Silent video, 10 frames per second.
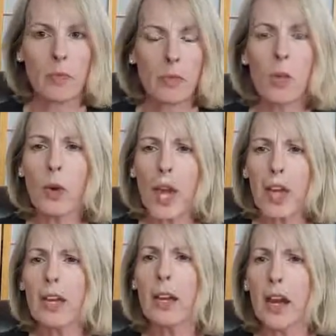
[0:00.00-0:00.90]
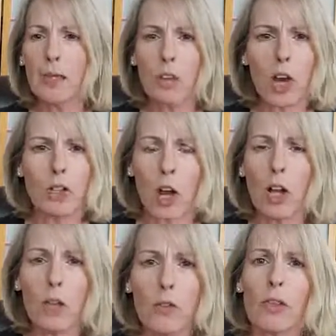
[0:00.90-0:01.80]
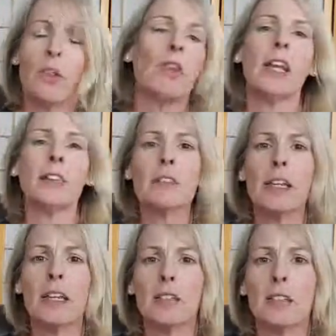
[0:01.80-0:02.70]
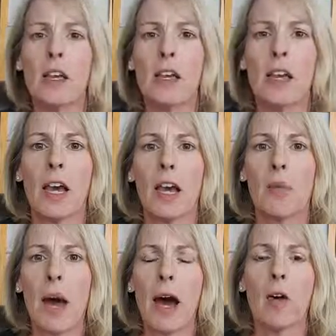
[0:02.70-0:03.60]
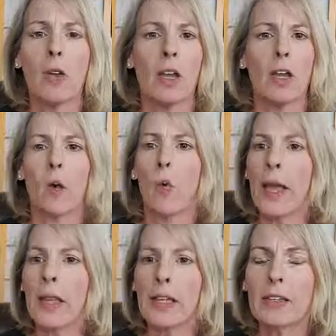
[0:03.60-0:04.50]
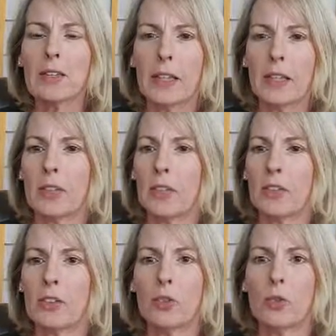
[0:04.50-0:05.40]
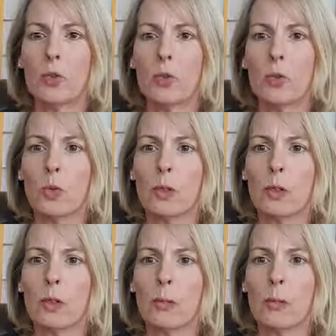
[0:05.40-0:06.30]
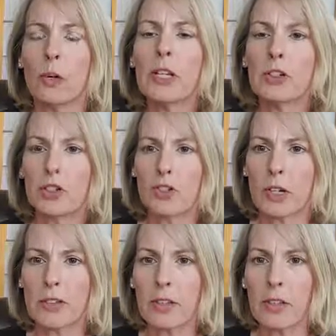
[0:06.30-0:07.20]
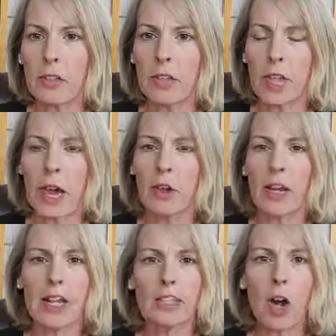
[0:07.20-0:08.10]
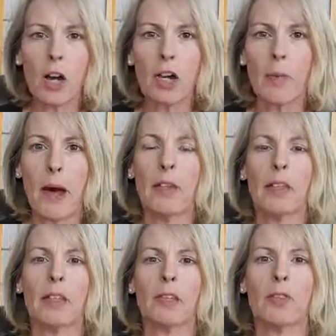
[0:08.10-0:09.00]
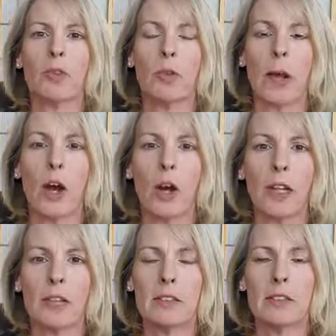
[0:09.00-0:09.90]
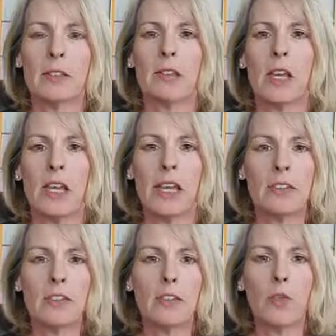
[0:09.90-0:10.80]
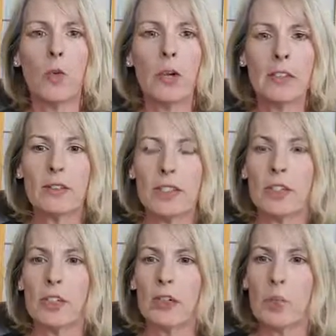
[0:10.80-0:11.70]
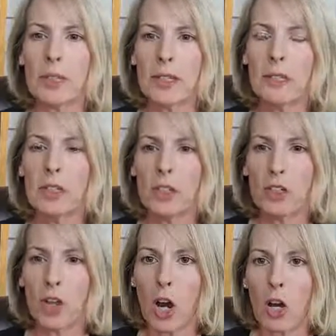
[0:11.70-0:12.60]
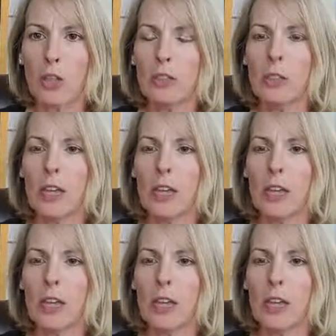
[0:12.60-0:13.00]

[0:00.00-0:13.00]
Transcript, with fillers: When I, I've talked all over the United States about ways and to bring your stress levels down. And I talk about this with my audiences. It's the voice here, it's what lives in your heart.